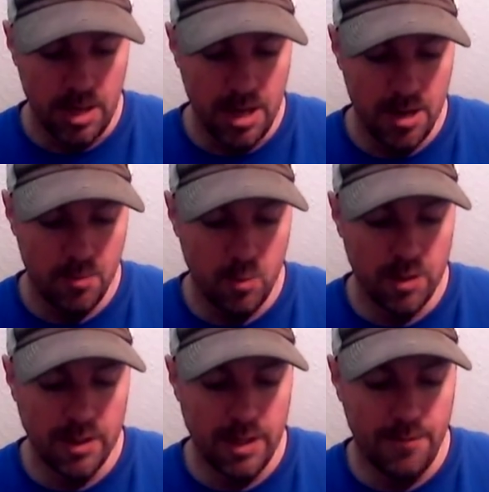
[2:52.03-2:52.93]
In one
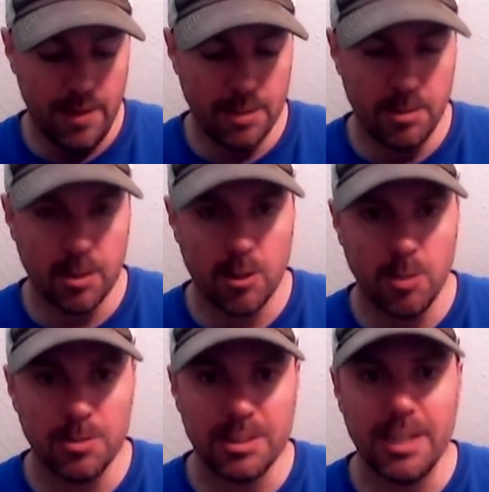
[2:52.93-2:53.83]
of the Facebook
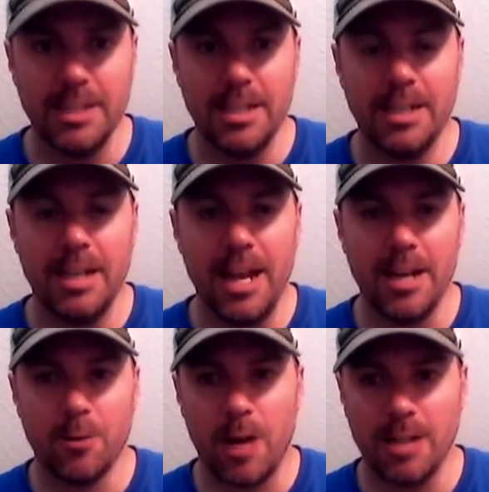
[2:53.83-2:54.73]
groups, they did
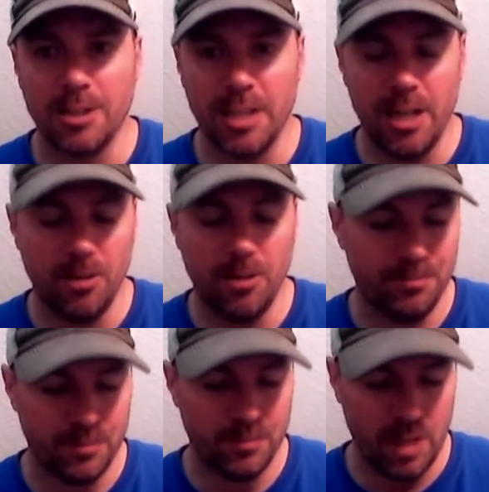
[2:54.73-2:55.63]
a garage sale.
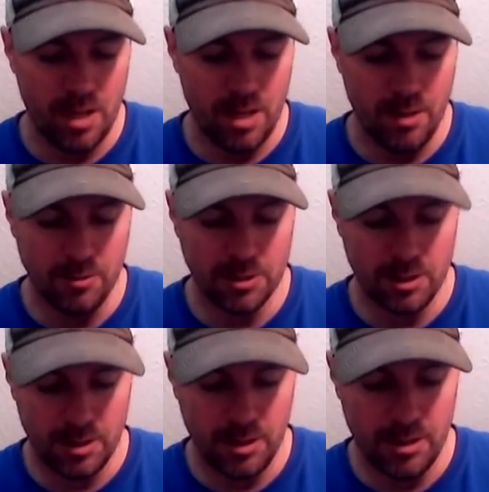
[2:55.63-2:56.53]
It was
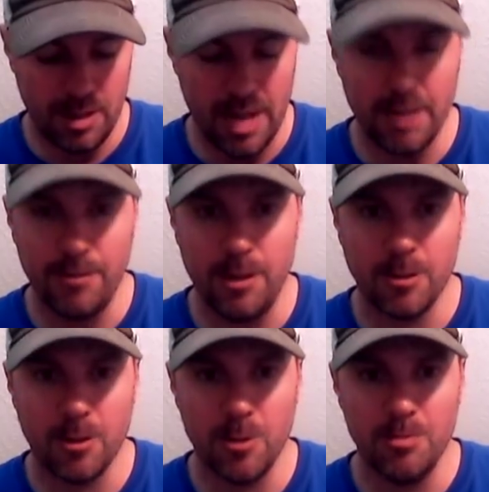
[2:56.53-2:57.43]
the NFL
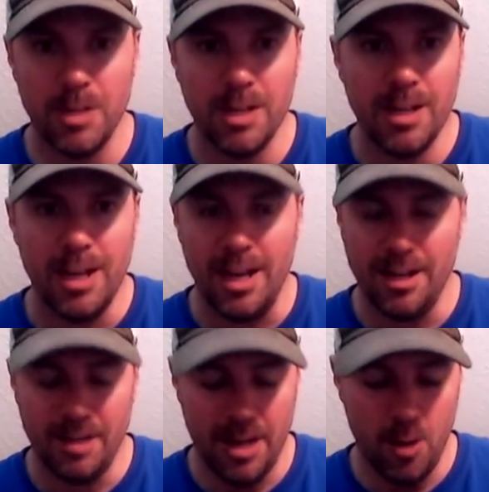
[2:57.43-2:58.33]
group,
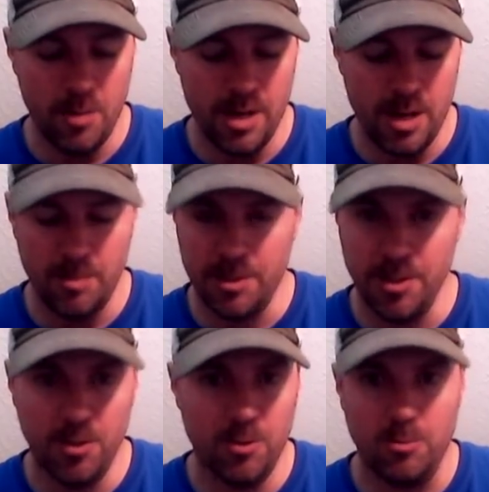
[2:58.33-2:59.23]
and they opened it up
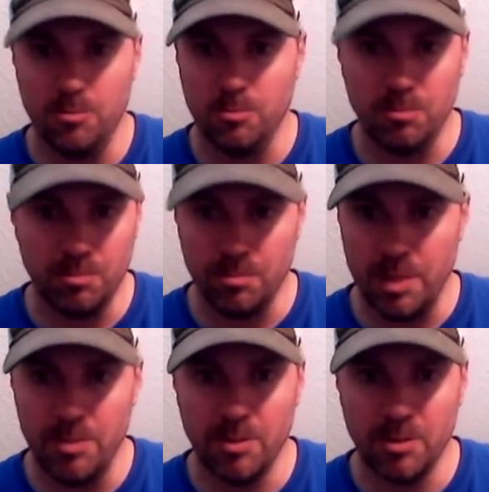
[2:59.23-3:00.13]
to
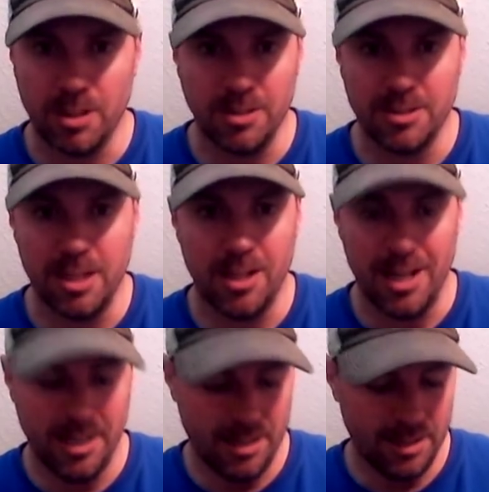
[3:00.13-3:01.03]
people could sell
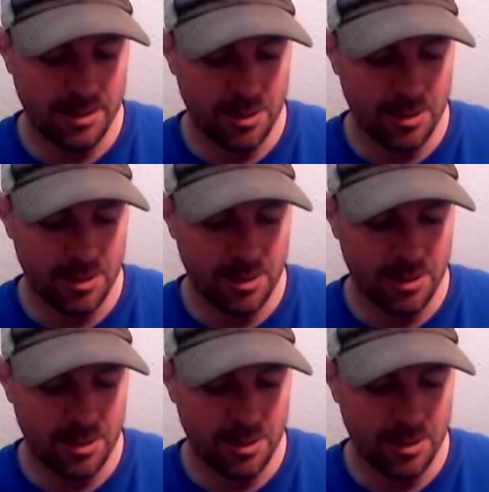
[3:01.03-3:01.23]
anything.